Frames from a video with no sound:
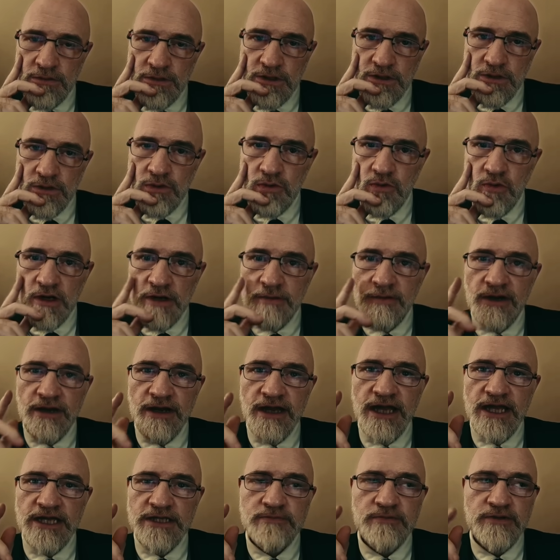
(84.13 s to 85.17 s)
You know, what
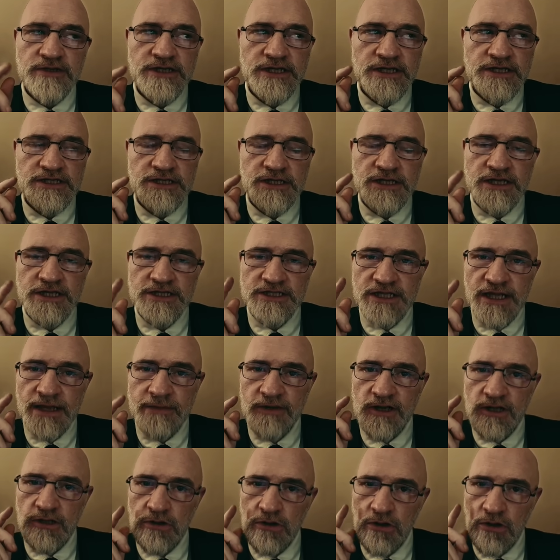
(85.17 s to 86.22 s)
about expertise in
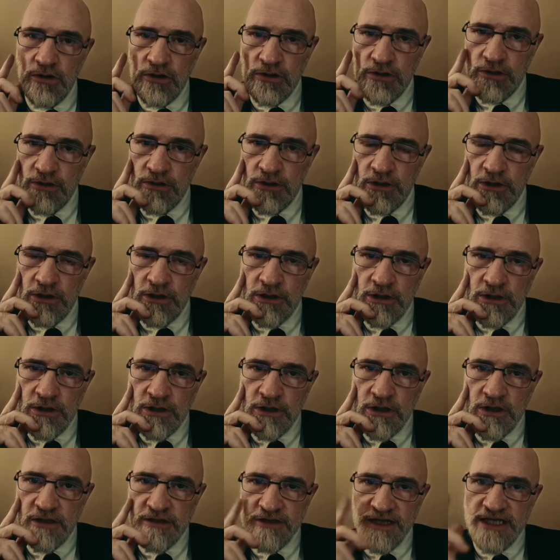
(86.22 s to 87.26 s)
Islamic law?
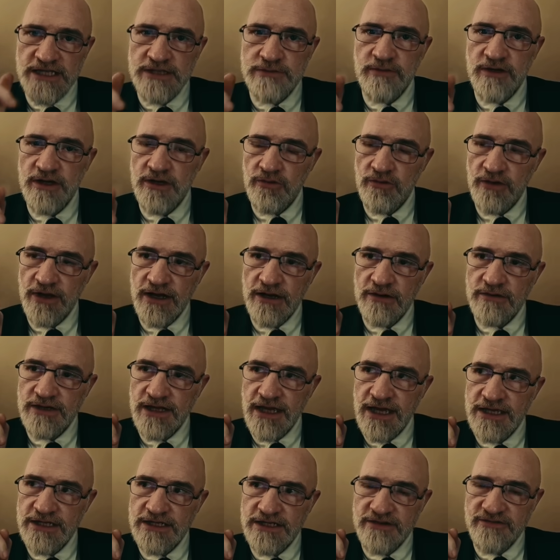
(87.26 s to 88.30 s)
That's been
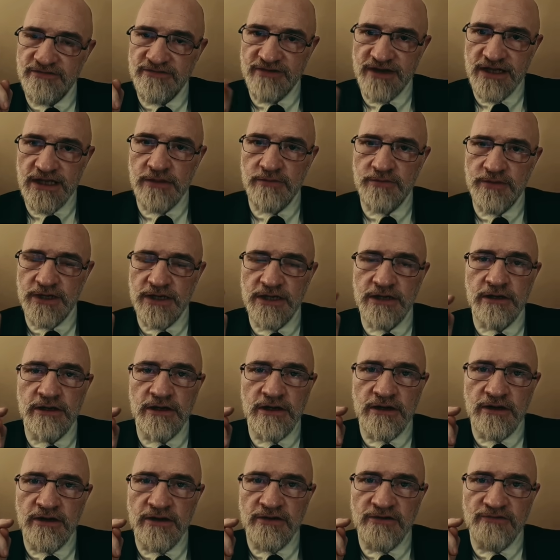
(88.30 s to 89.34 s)
around and developing
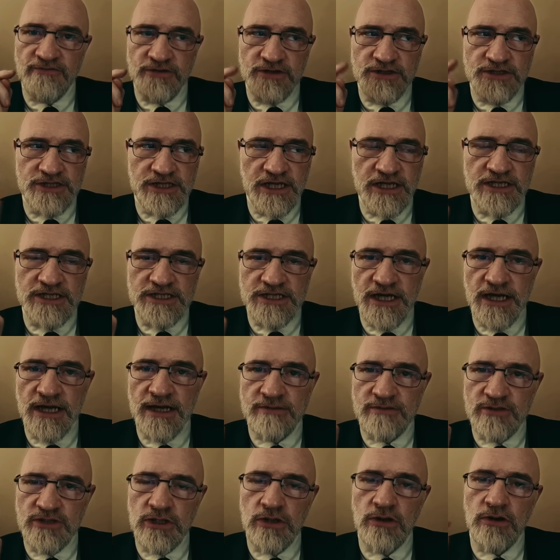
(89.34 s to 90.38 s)
for six
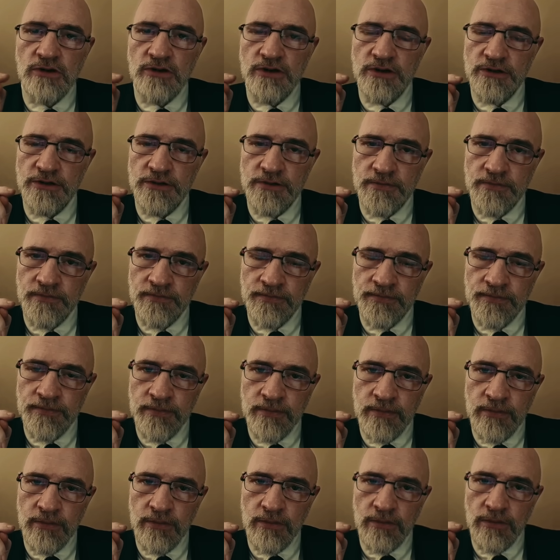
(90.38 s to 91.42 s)
times longer,
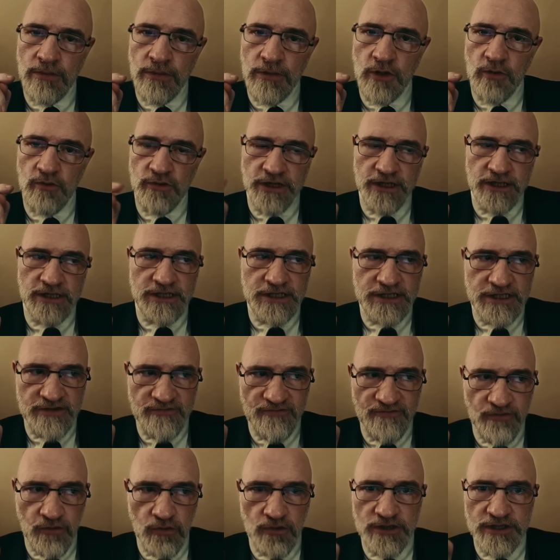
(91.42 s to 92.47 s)
with at
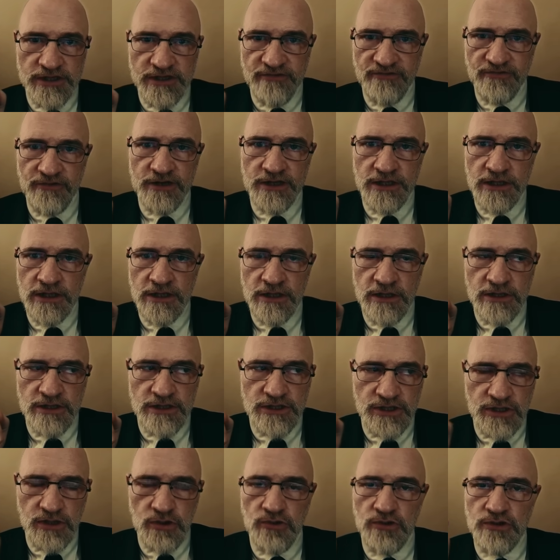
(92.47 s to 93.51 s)
least four different
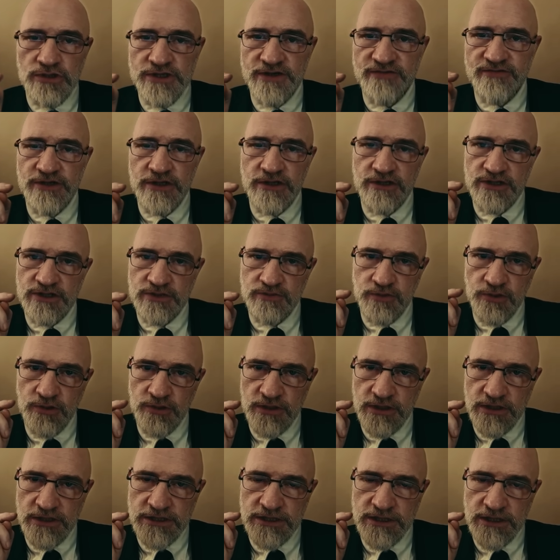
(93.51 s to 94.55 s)
schools of
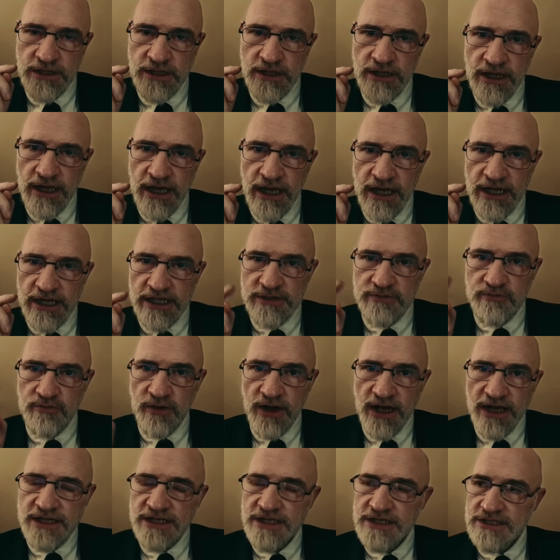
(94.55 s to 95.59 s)
jurisprudence, and it's
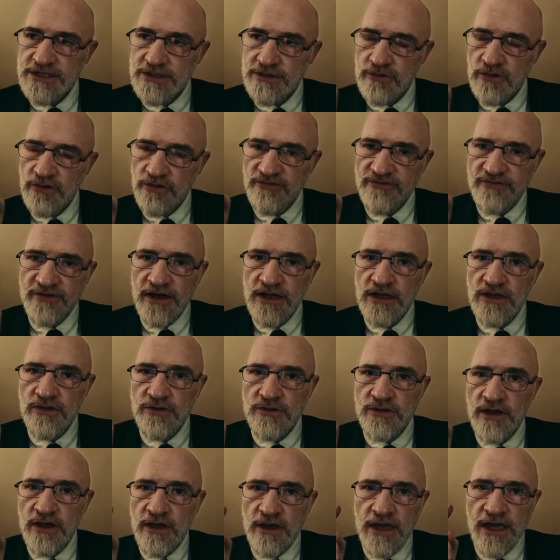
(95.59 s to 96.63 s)
practiced or
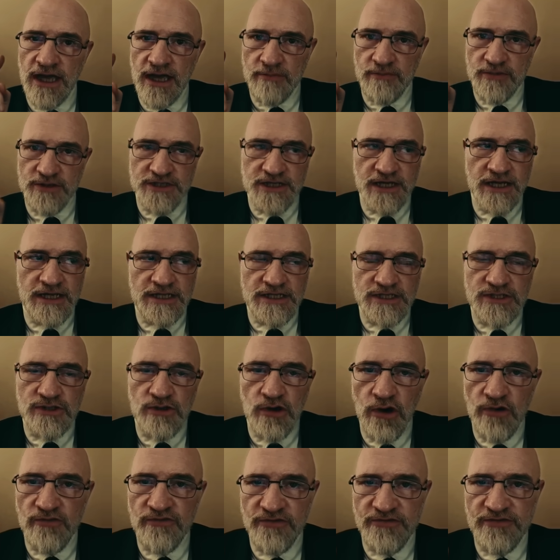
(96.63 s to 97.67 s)
followed and pertains
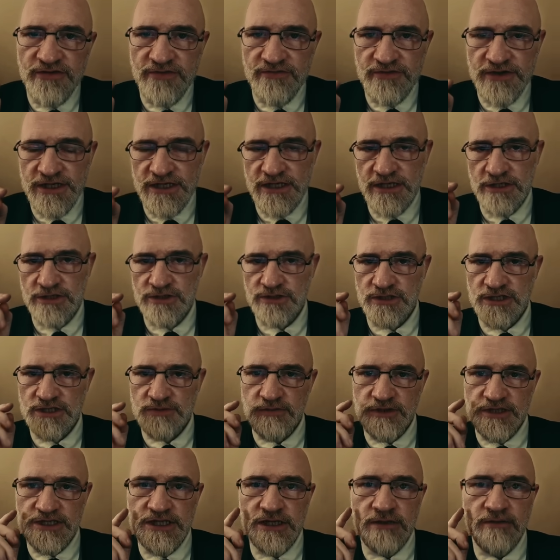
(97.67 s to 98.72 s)
to over 50 countries.
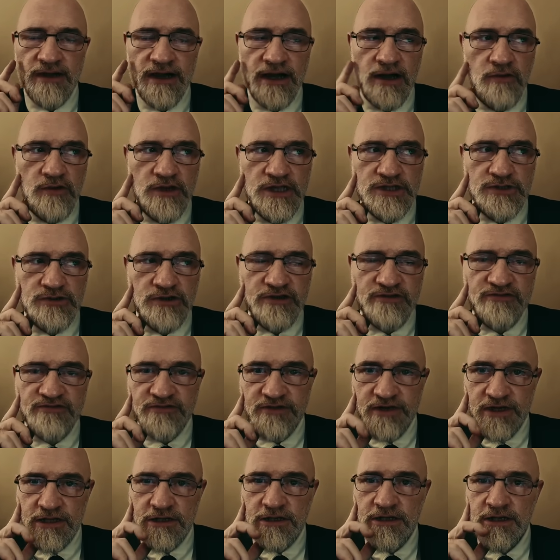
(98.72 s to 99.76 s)
But somehow we treat
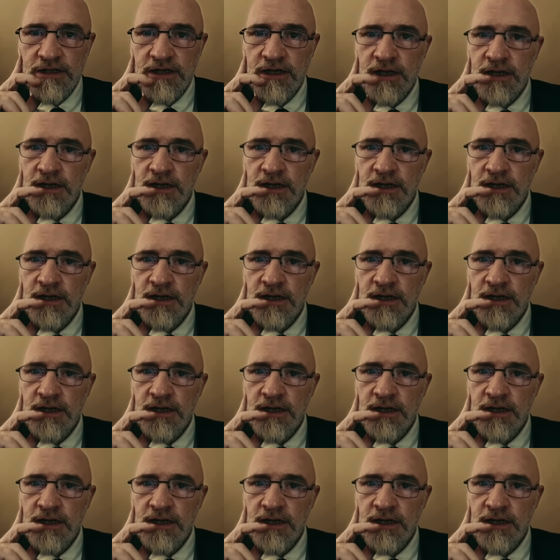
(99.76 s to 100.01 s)
fiqh